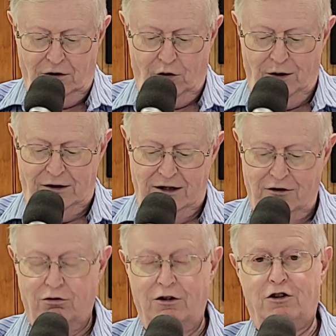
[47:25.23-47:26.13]

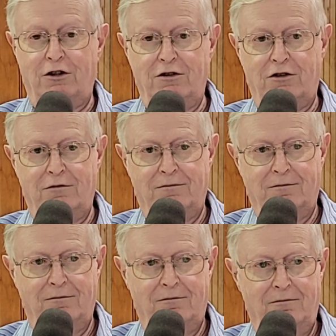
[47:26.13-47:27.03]
Corinthian Christians.
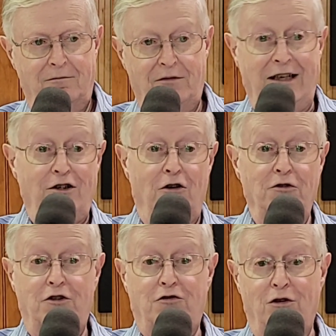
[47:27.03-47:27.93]
They know
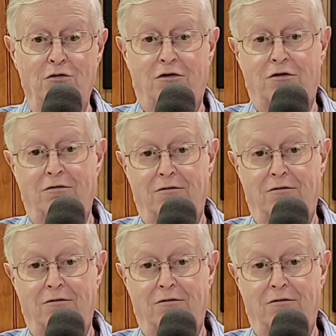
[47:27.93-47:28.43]
the truth.